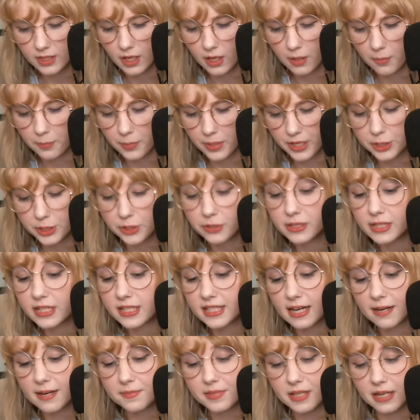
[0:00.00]
But during the
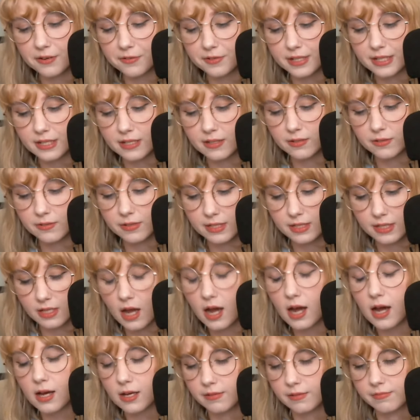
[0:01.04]
times that I was
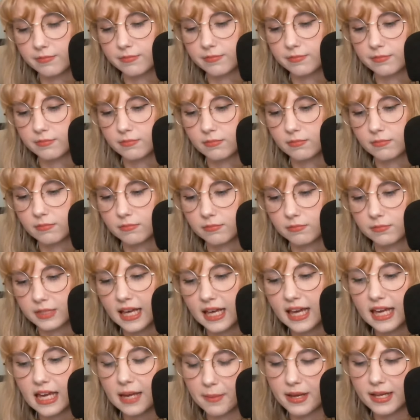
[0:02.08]
not
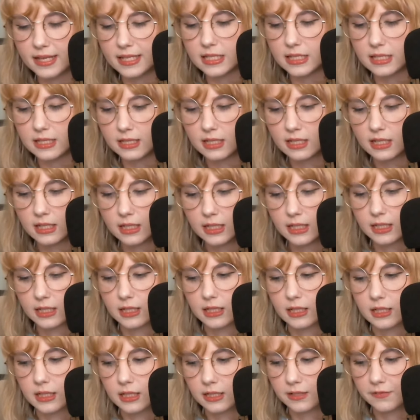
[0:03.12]
taking my meds
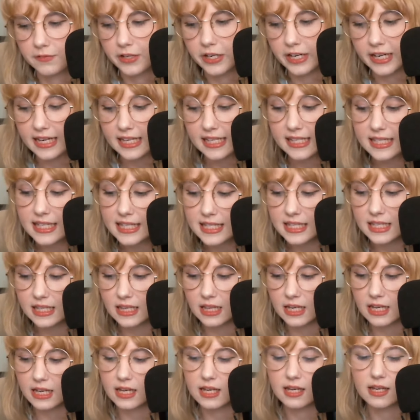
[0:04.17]
very
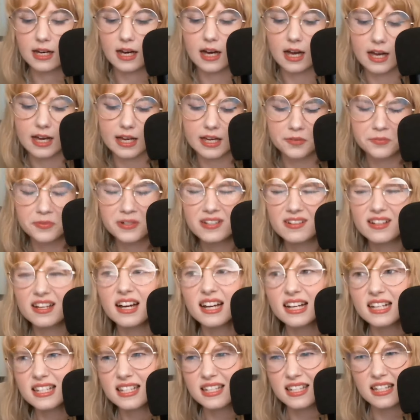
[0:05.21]
consistently, I
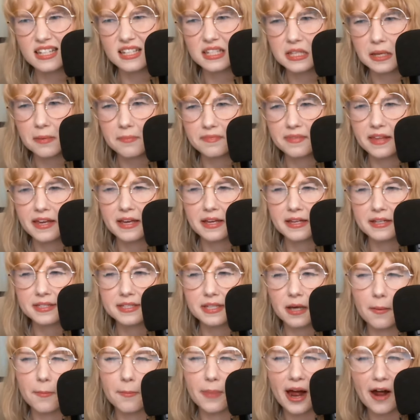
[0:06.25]
realized some things
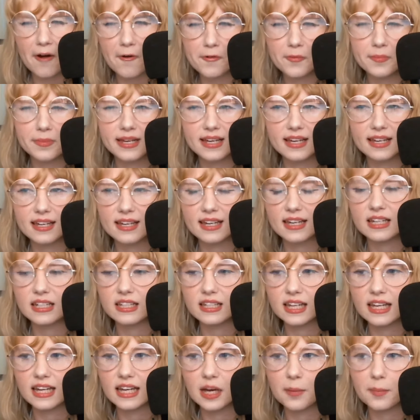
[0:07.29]
about me and
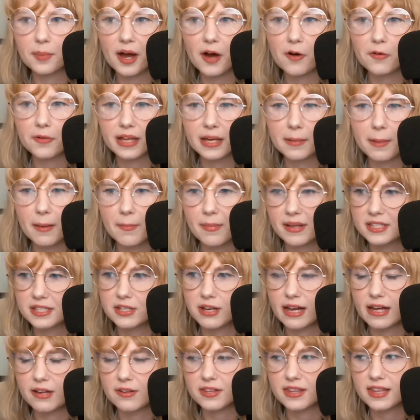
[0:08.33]
like about like my mental
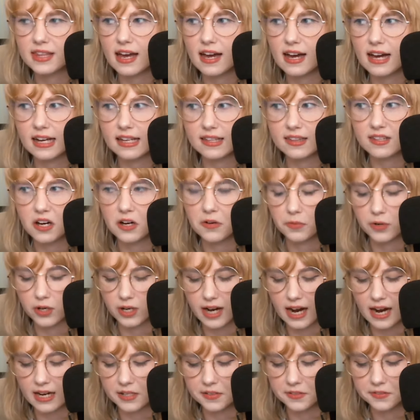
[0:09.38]
health that I thought were
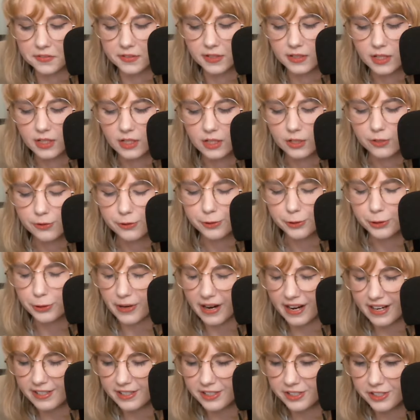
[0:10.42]
kind of
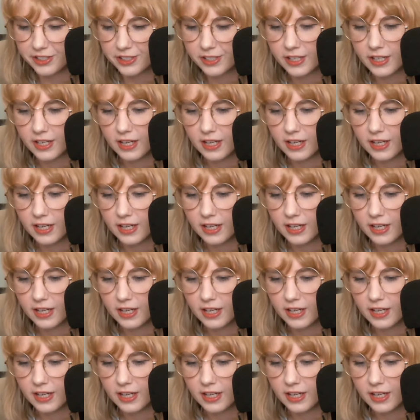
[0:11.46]
strange.